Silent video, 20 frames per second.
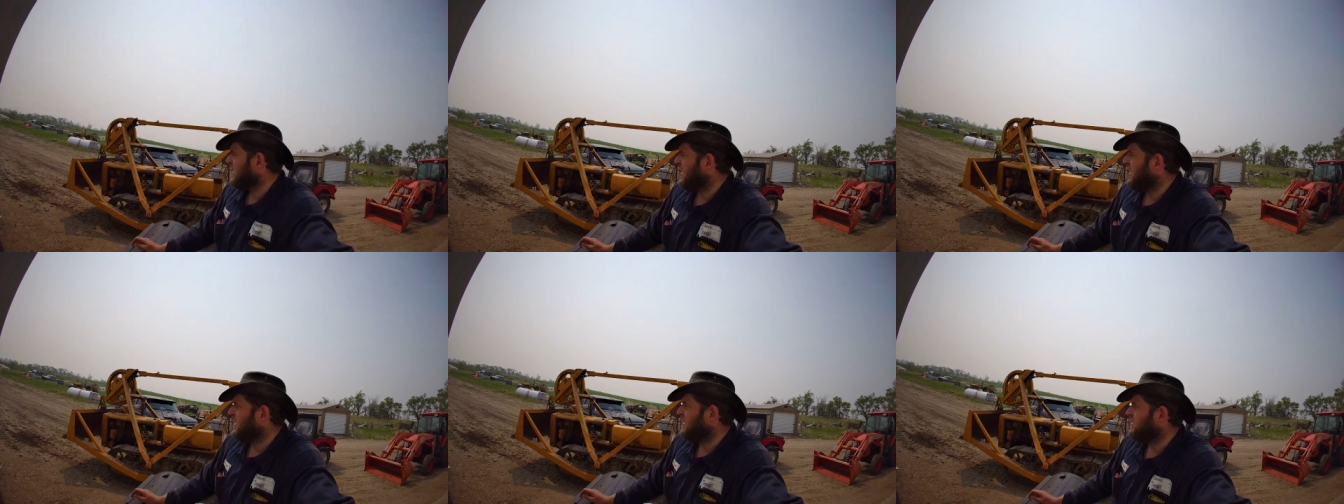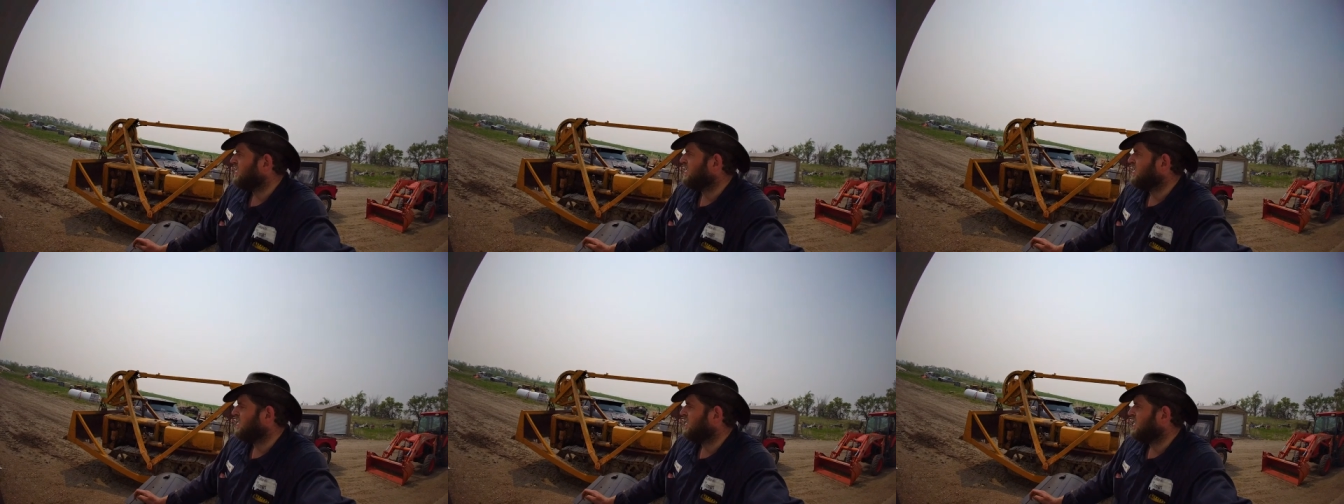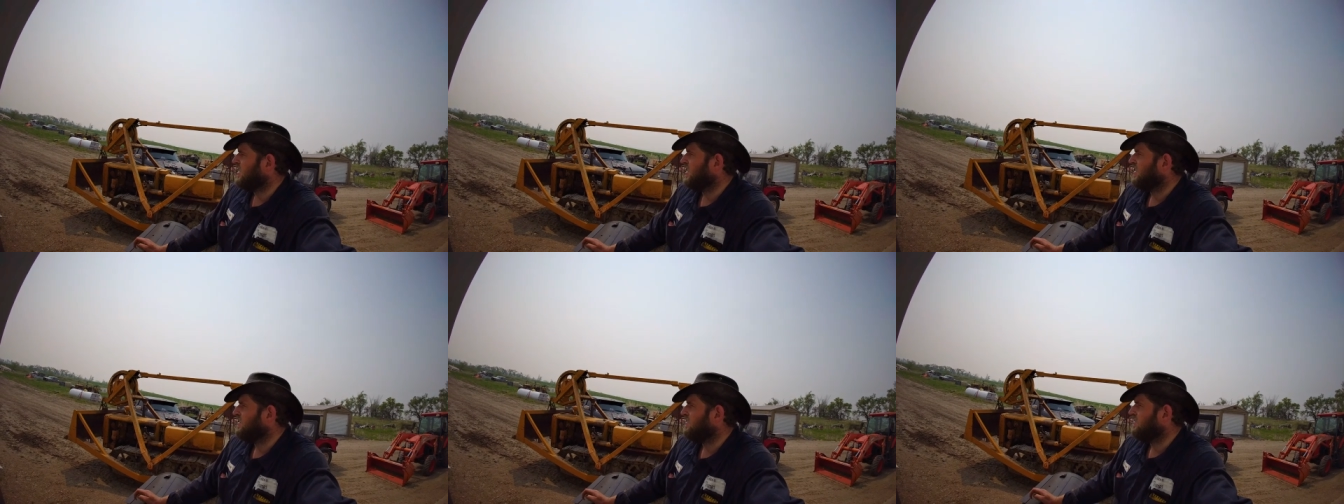And
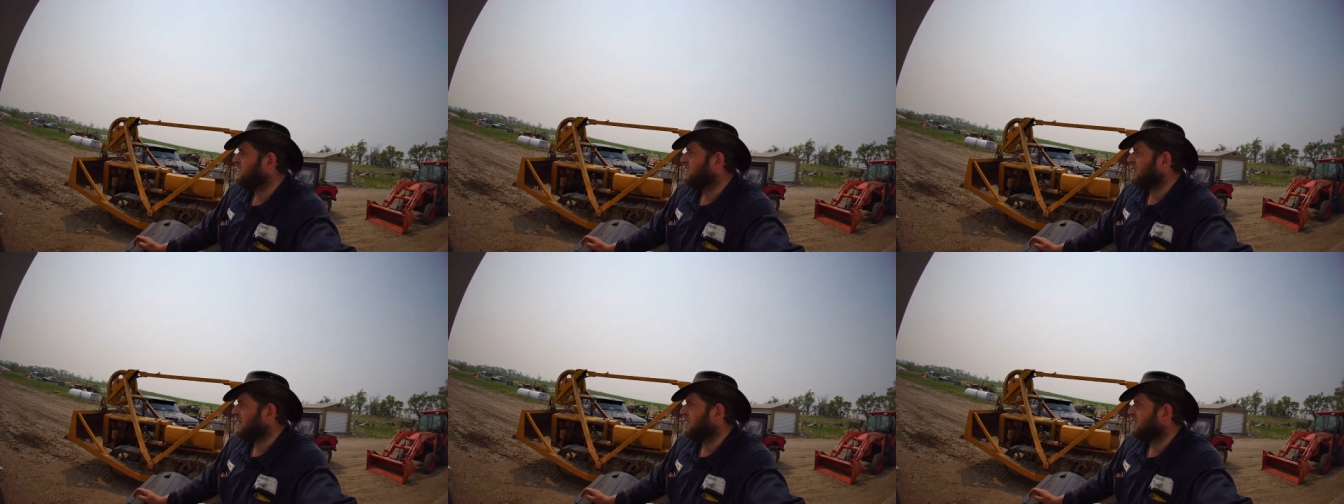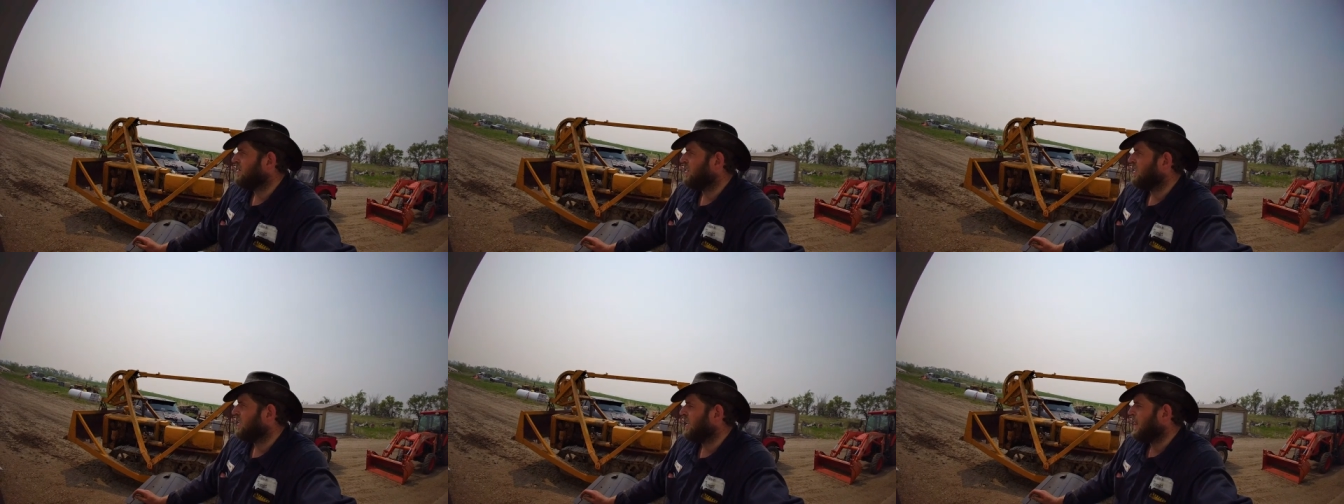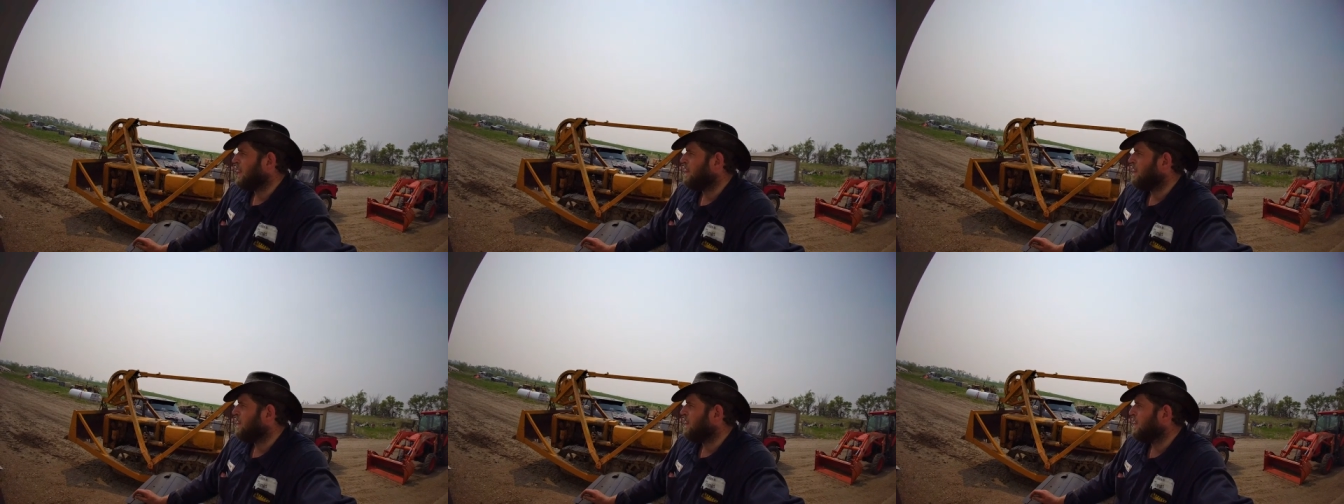I
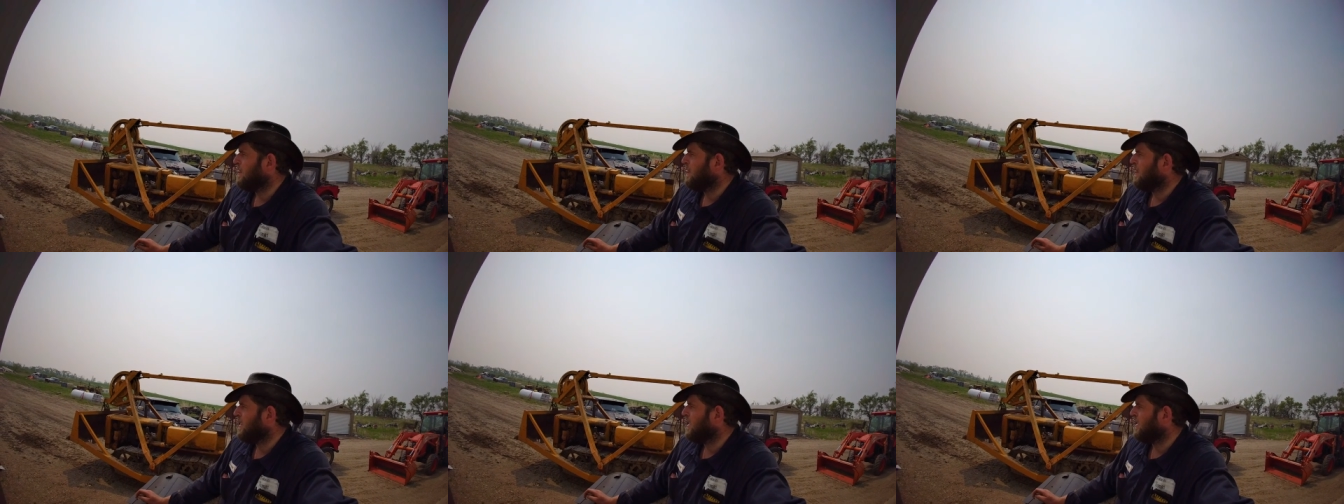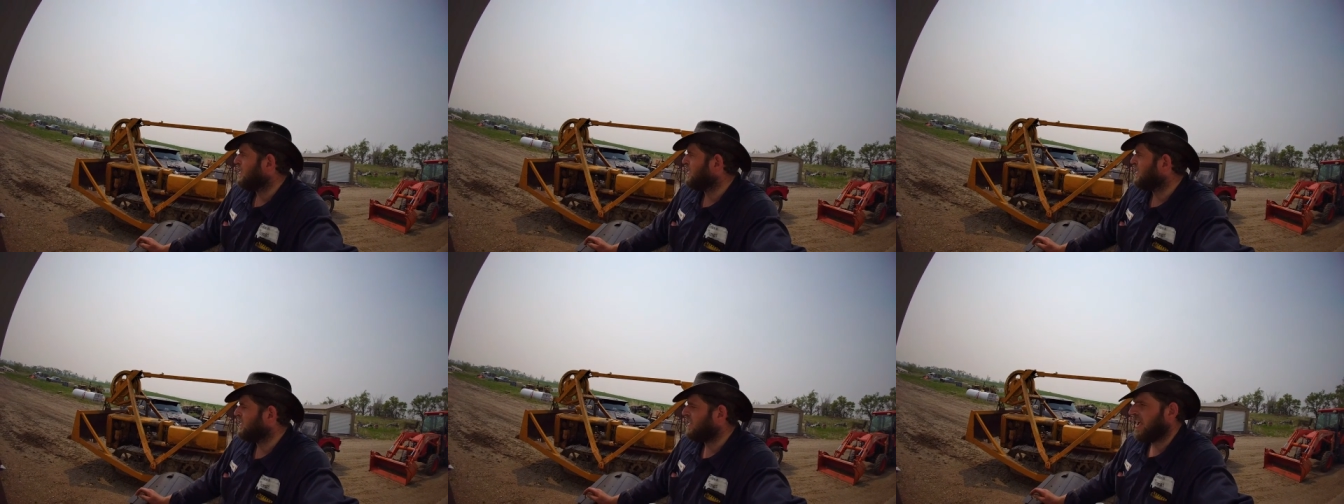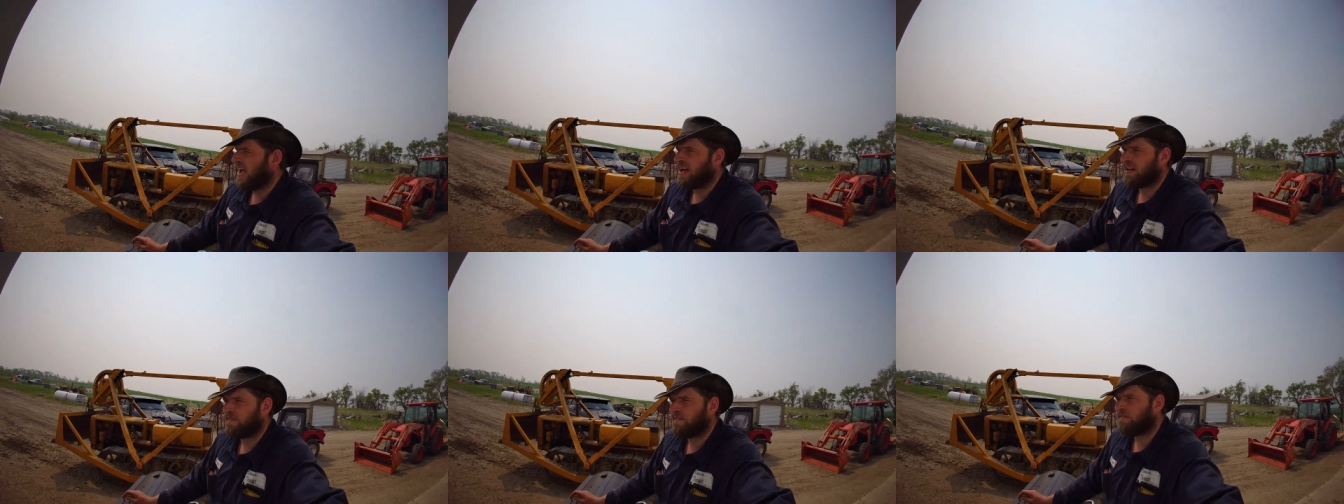think
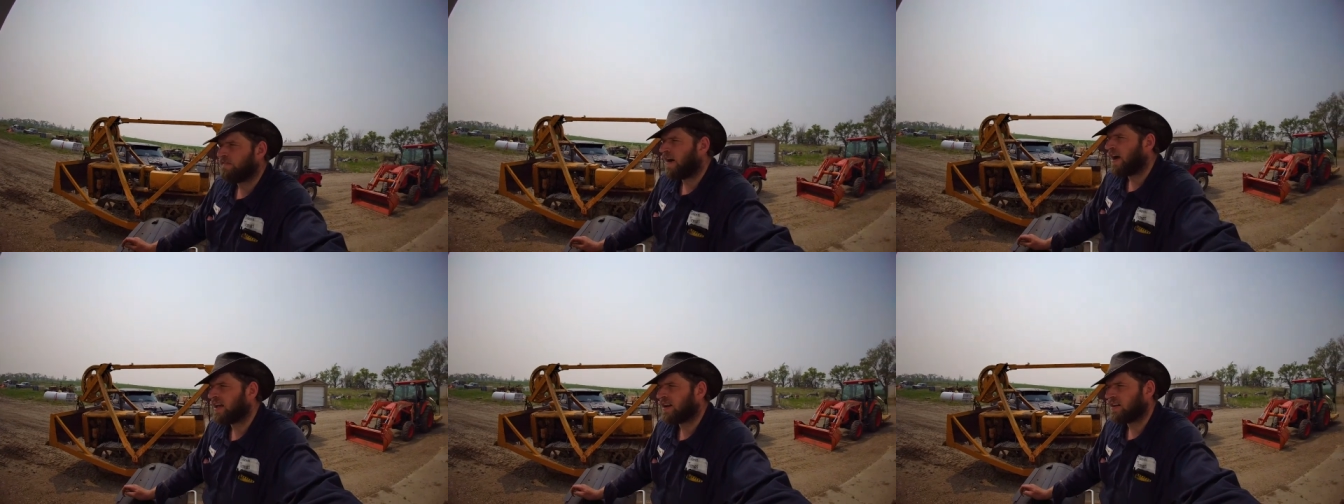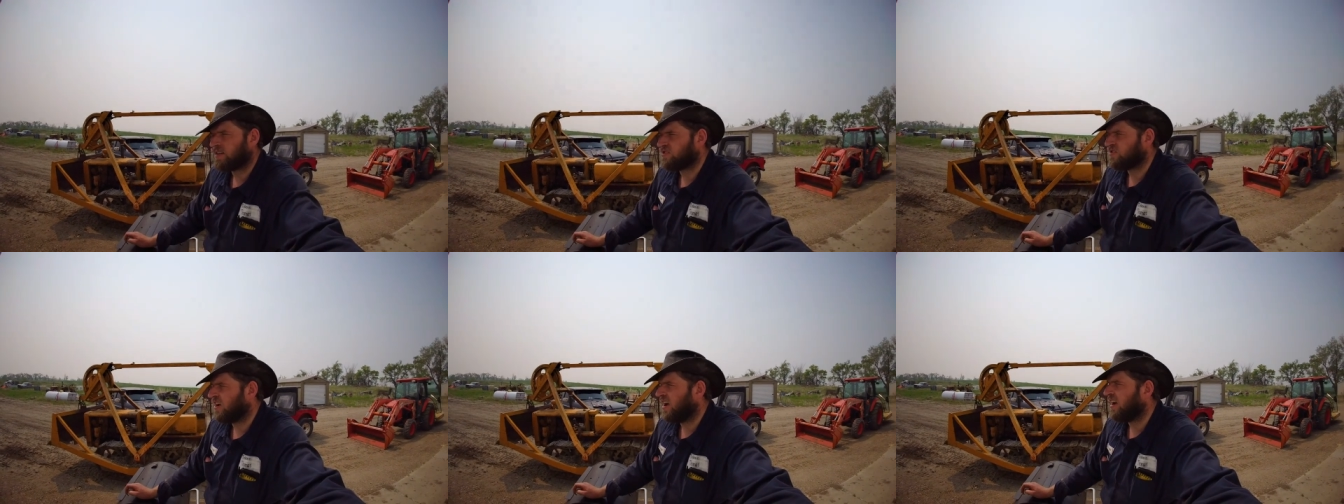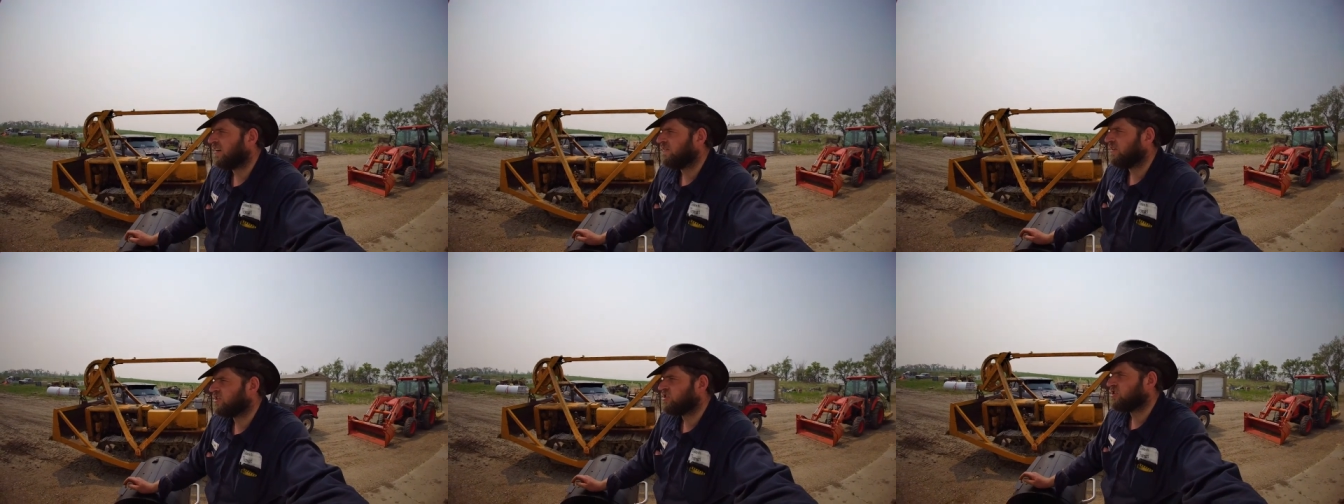they had a final
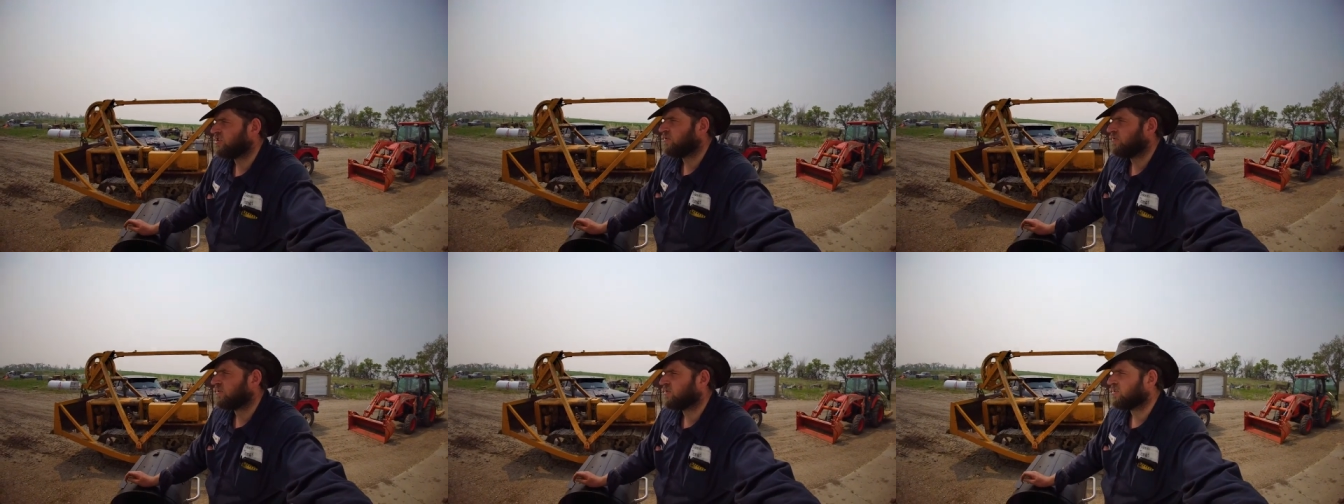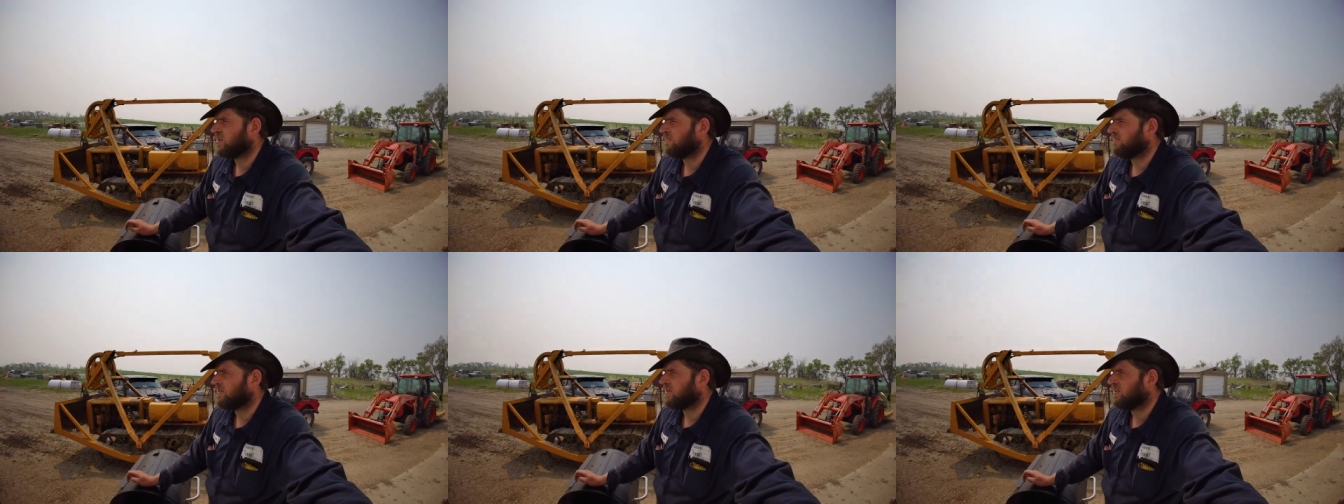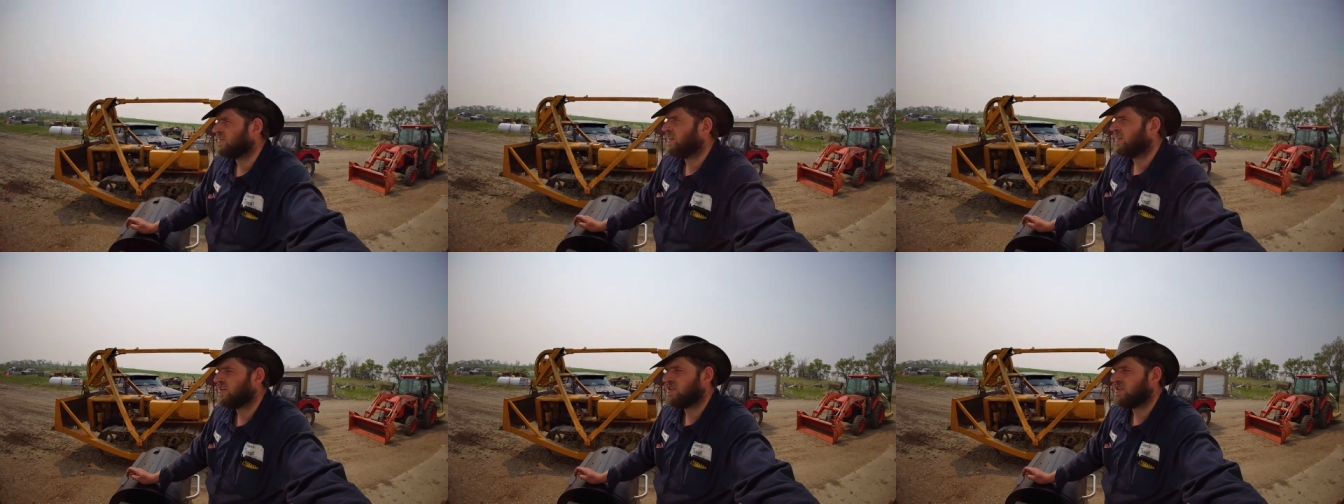drive issue or something.